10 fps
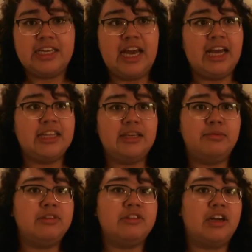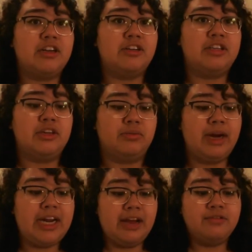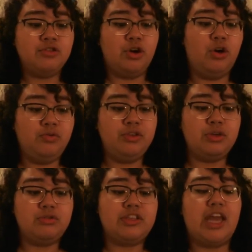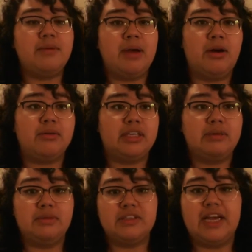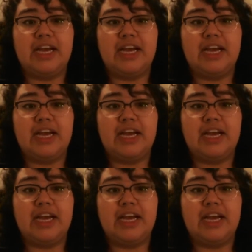Yeah, it was not a good year. Right after Overdose came out, he was